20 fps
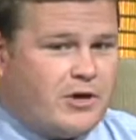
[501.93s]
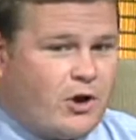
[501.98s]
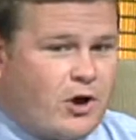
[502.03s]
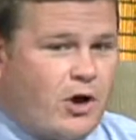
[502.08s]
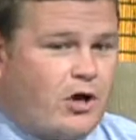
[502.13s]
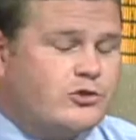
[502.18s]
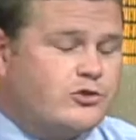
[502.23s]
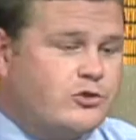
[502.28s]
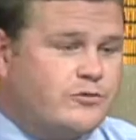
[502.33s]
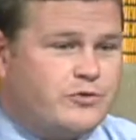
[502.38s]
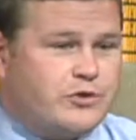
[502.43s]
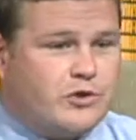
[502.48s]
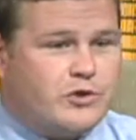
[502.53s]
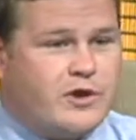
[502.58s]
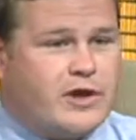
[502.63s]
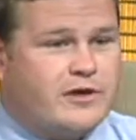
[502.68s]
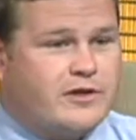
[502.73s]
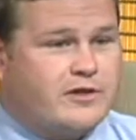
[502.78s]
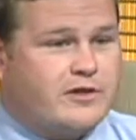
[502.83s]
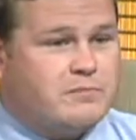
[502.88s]
also, if you go
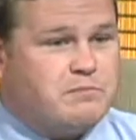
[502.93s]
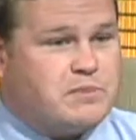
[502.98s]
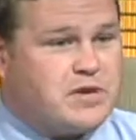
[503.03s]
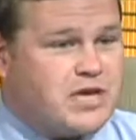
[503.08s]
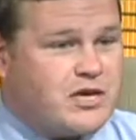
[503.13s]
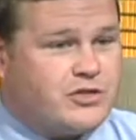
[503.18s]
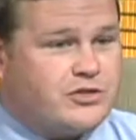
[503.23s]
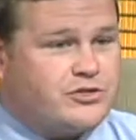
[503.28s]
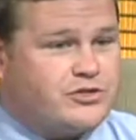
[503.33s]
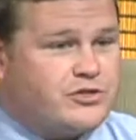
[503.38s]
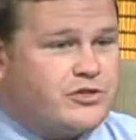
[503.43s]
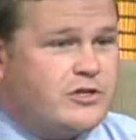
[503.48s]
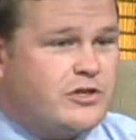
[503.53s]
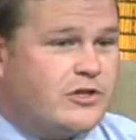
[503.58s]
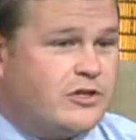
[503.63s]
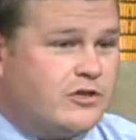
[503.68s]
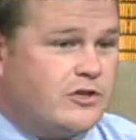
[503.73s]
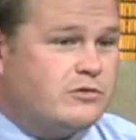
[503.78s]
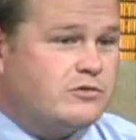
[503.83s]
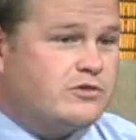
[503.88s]
down to the beach,
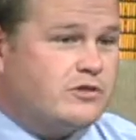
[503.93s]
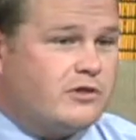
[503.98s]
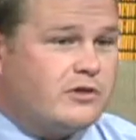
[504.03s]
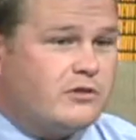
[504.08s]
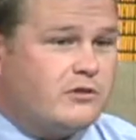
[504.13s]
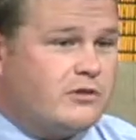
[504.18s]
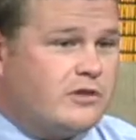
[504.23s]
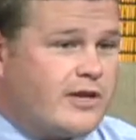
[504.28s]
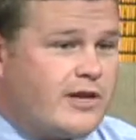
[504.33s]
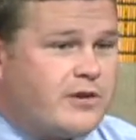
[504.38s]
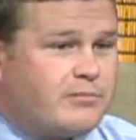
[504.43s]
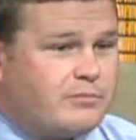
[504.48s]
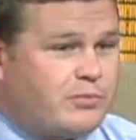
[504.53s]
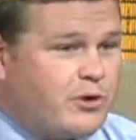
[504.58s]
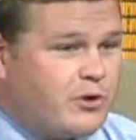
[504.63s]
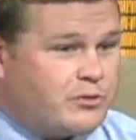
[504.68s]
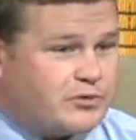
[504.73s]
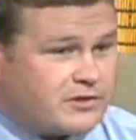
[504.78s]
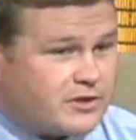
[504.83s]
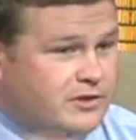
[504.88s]
those little lamp
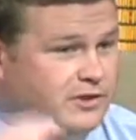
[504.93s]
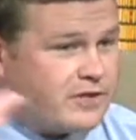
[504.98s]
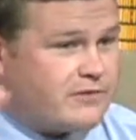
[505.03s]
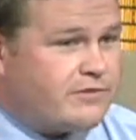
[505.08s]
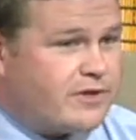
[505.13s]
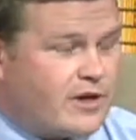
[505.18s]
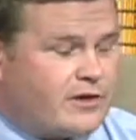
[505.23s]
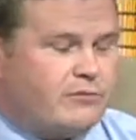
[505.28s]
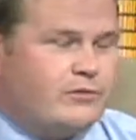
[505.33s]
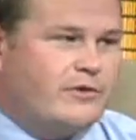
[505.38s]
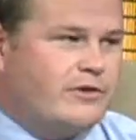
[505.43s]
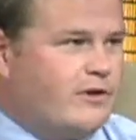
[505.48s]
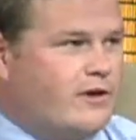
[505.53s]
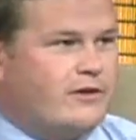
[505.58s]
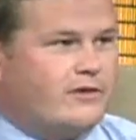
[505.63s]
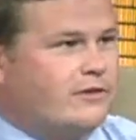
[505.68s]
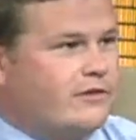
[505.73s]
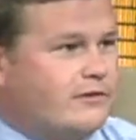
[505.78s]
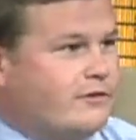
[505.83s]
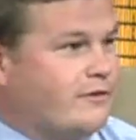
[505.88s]
posts that they've got, well, they're
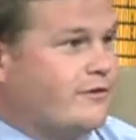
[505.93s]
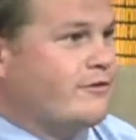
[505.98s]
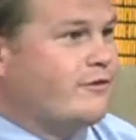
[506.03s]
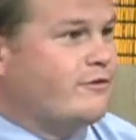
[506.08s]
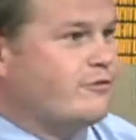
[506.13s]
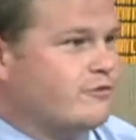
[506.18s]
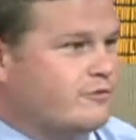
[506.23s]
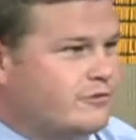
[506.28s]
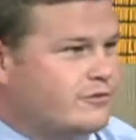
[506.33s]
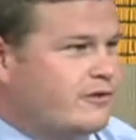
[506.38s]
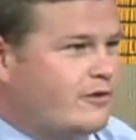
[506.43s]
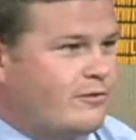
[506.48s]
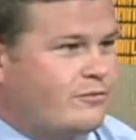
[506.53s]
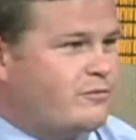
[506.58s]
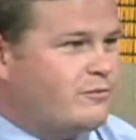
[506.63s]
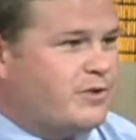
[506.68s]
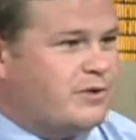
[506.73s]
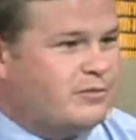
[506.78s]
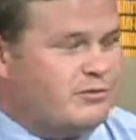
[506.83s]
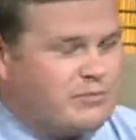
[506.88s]
not little, they're huge. I
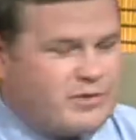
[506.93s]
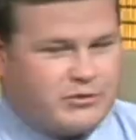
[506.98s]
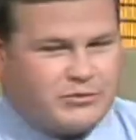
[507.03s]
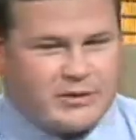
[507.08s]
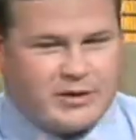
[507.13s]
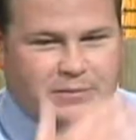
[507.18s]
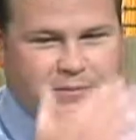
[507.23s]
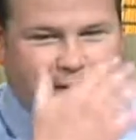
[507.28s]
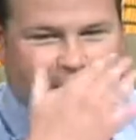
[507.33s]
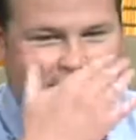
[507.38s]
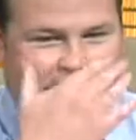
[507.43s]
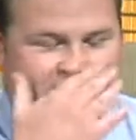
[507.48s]
wouldn't be able to pick one up.